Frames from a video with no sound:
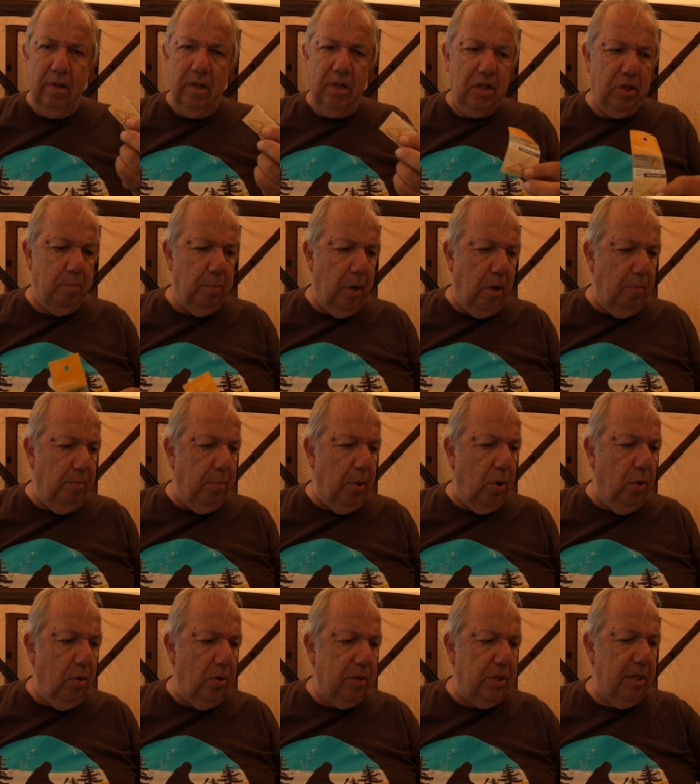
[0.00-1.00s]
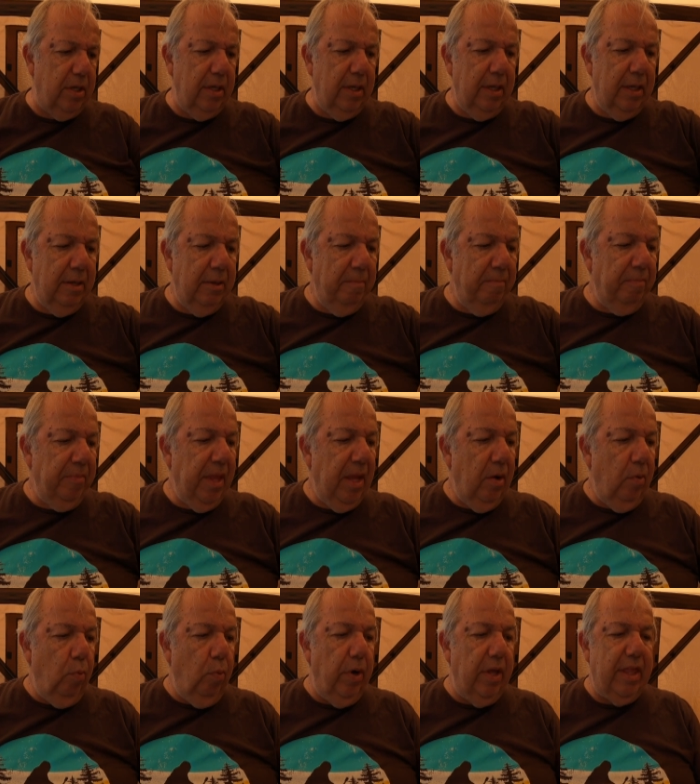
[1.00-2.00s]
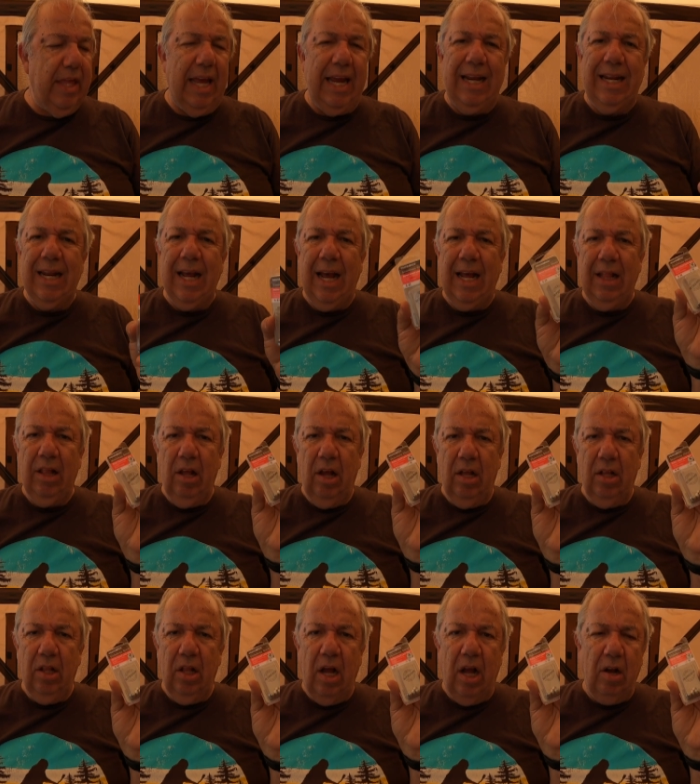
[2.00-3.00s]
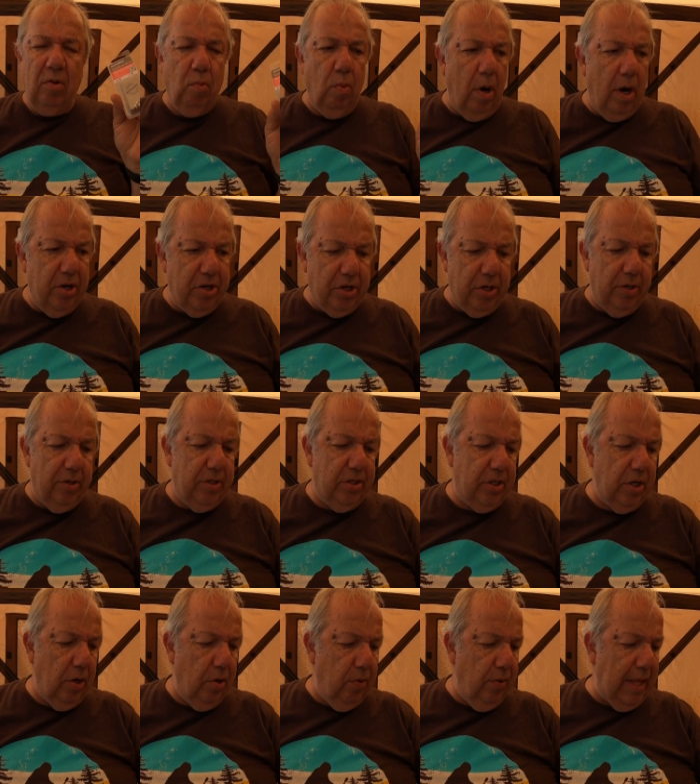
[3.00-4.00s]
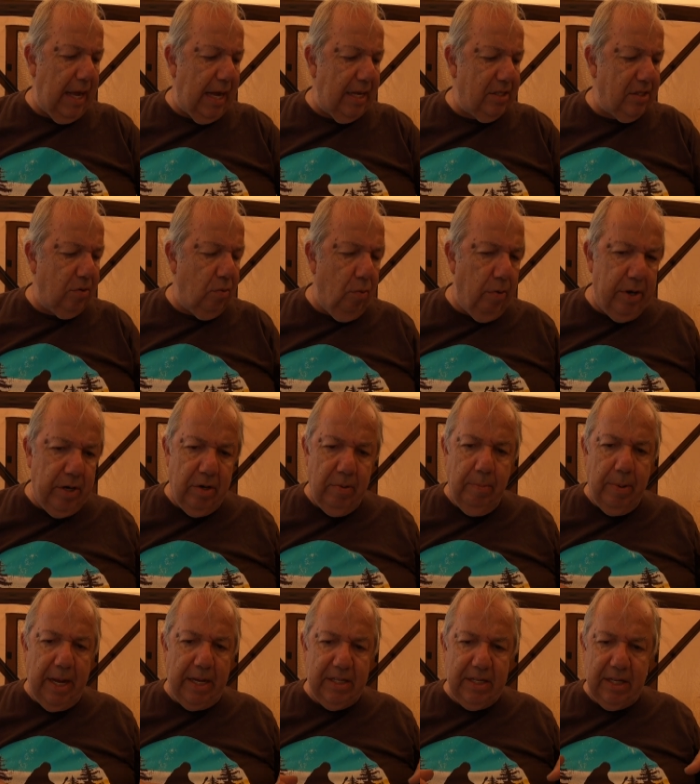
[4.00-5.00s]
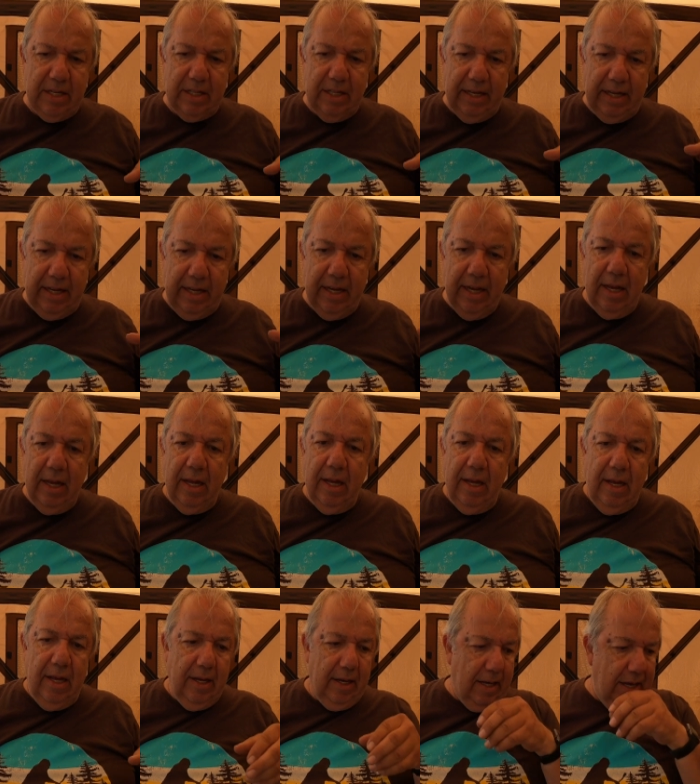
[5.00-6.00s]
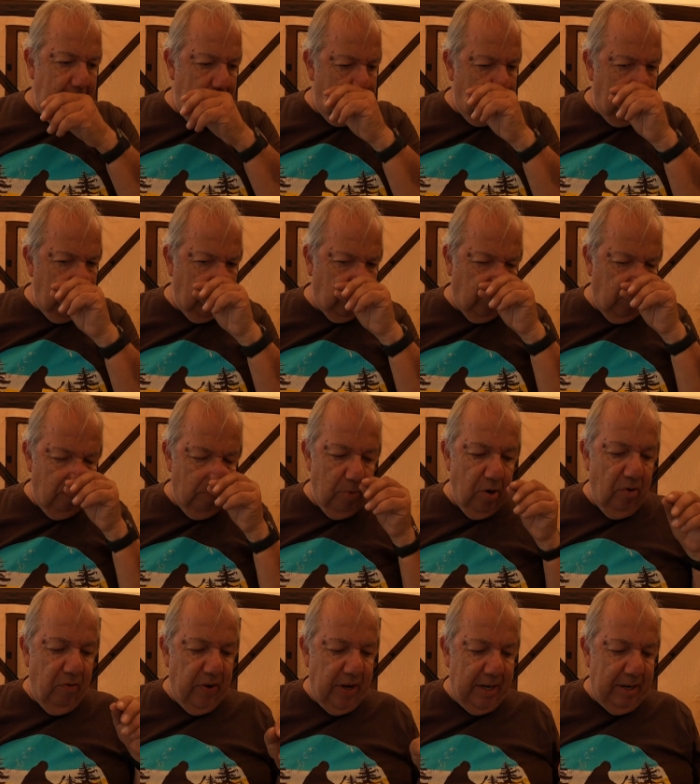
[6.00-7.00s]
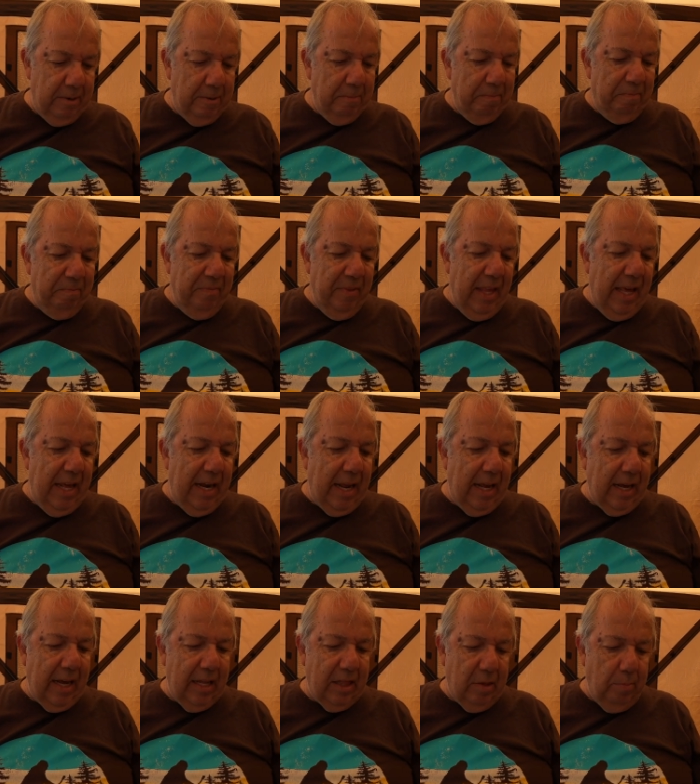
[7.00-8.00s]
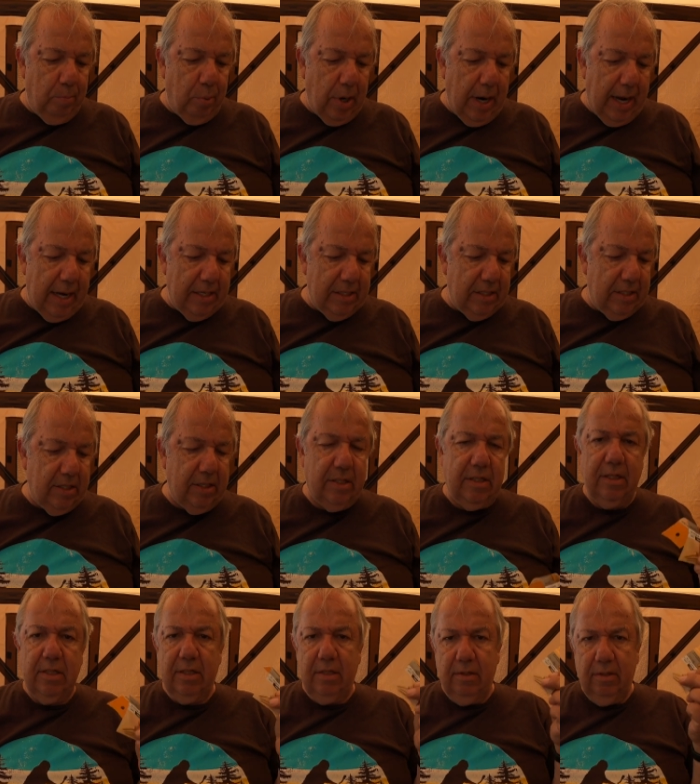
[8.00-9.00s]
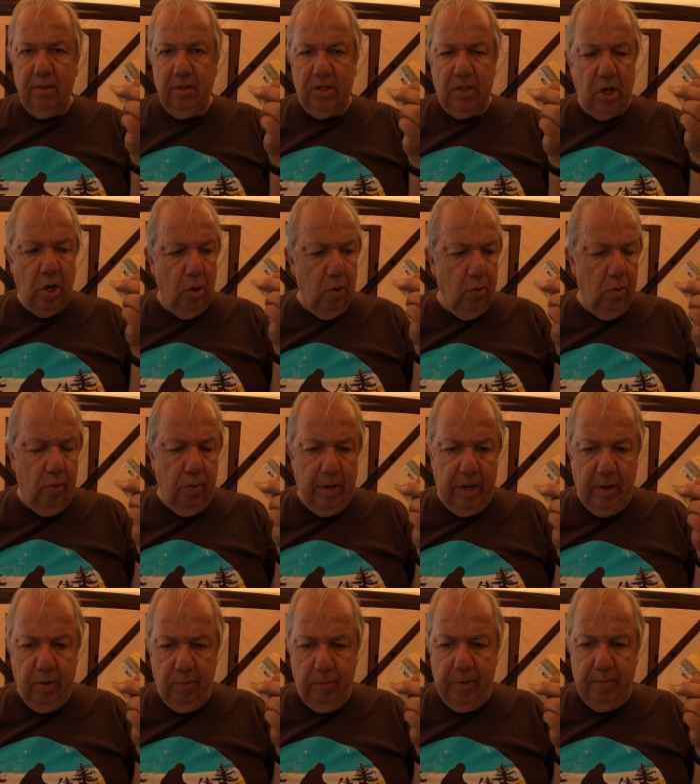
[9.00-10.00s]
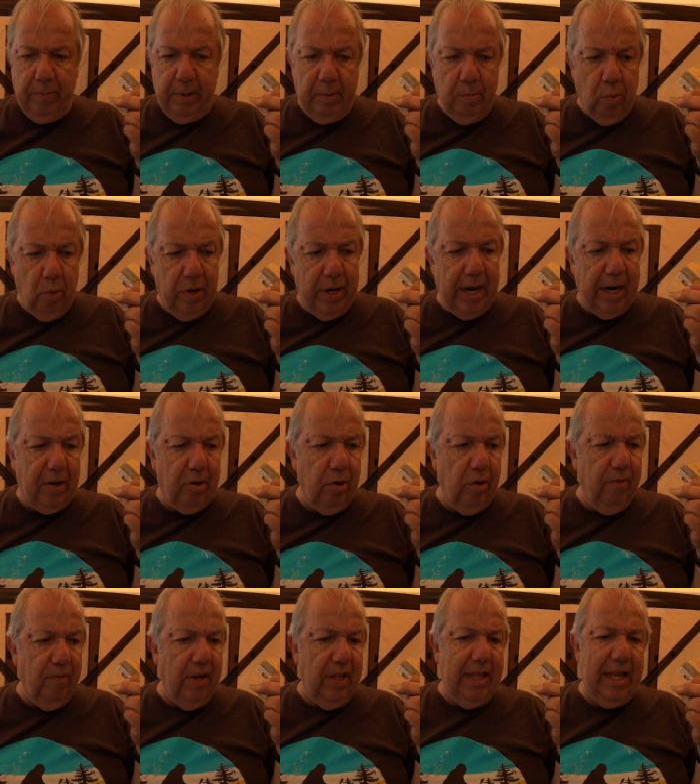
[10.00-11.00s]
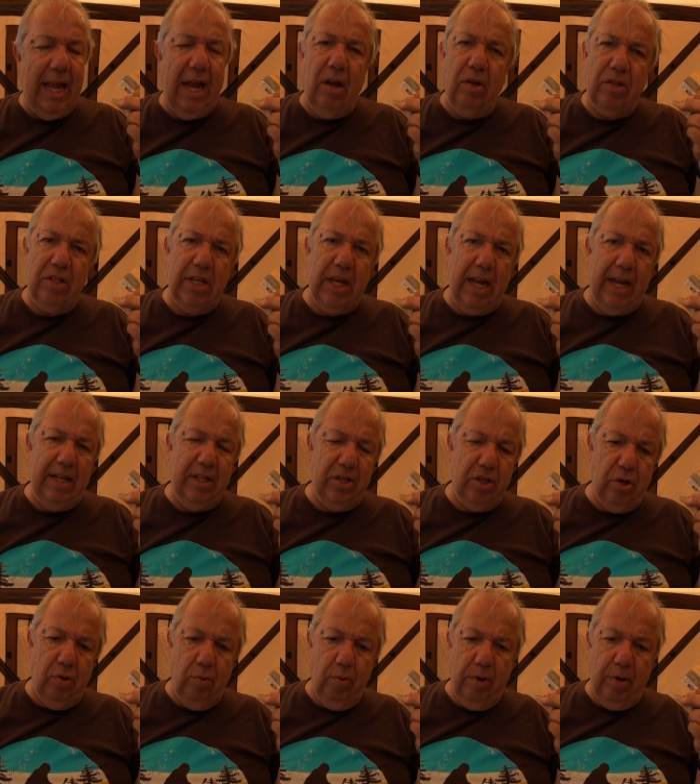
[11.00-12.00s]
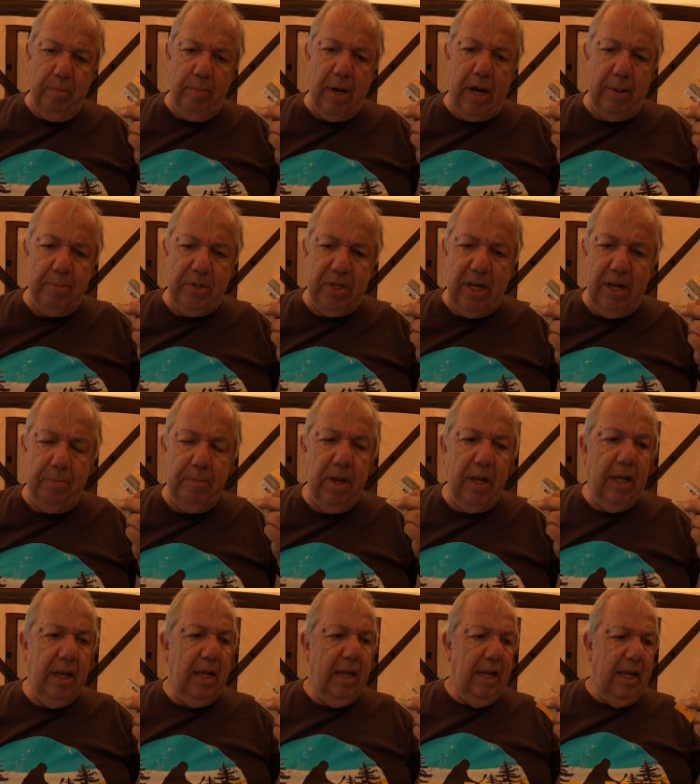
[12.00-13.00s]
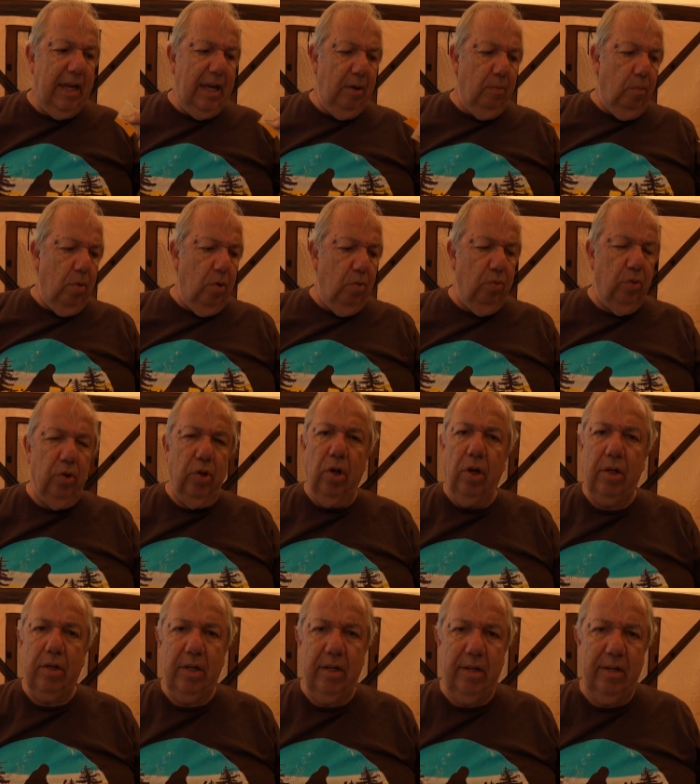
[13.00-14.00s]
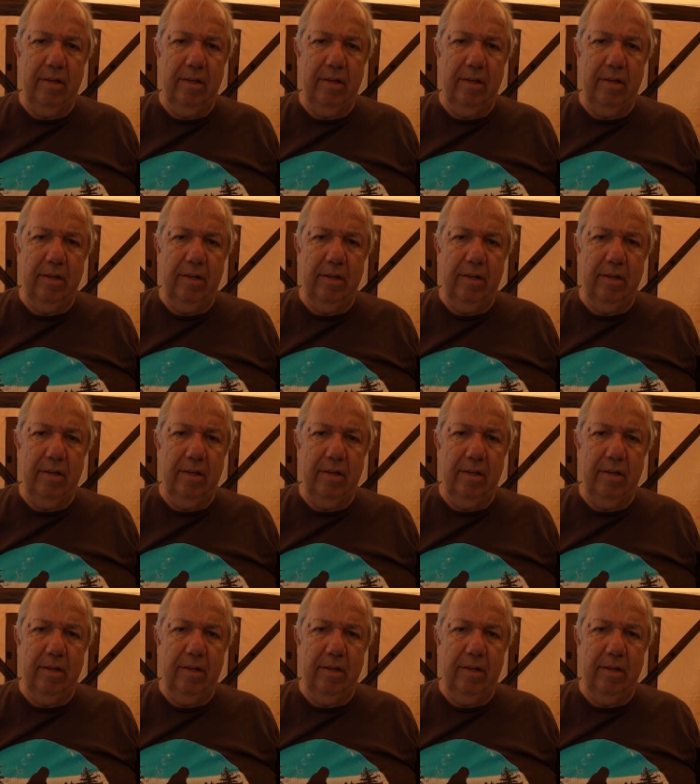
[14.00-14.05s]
small bolt with a nylon lock washer. So that's going to basically keep this from moving. And I got the brass so it would be more decorative on the outside, so when it pops up it won't look